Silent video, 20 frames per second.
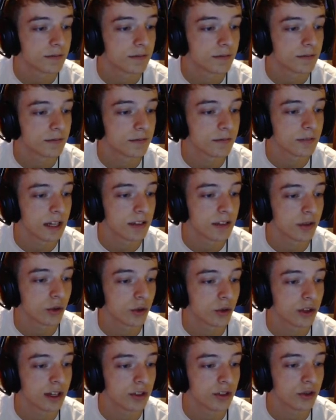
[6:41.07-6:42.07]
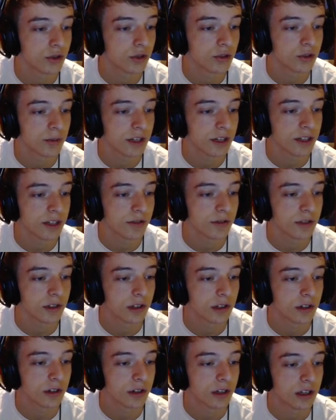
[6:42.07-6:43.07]
Icicle Crash, you're just gonna be hitting really
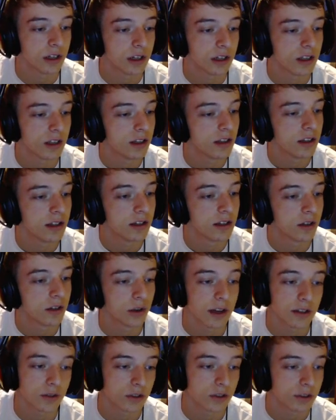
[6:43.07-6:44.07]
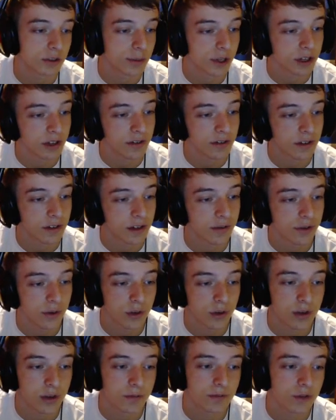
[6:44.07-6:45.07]
hard. Or Icicle Spear, even if you
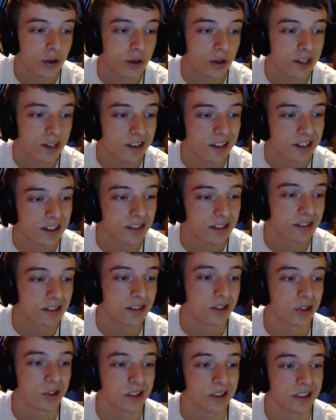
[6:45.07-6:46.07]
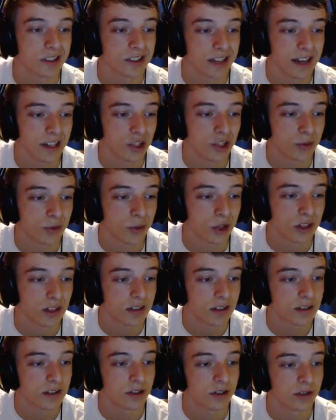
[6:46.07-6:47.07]
want to go against like certain Sash
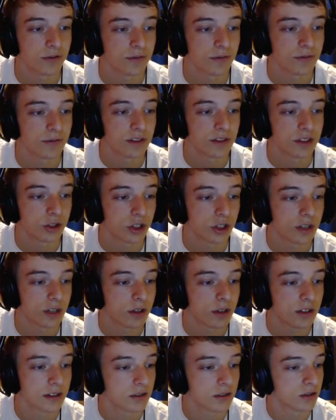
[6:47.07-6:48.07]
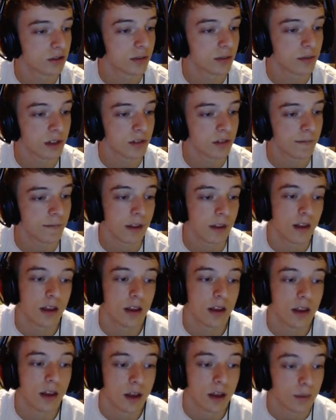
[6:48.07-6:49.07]
Mons or Sturdy Mons or something.
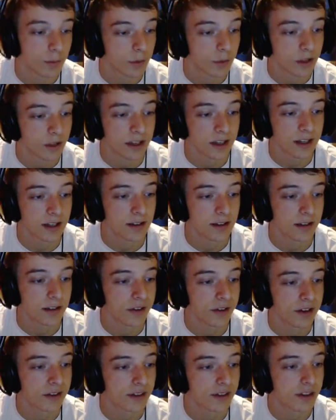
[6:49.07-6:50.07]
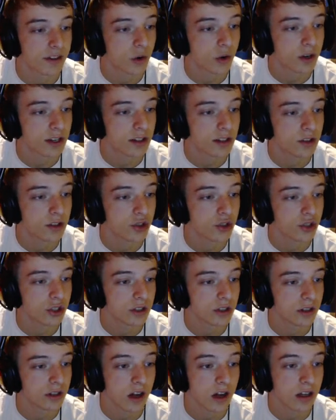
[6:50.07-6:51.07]
But yeah, they even get Stone Edge,
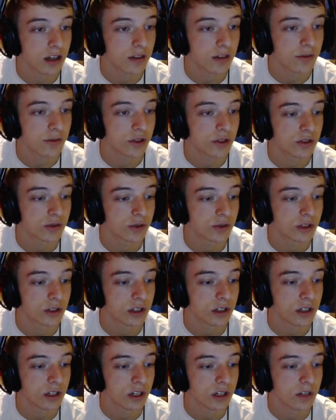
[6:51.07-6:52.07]
Knockoff, which is really good.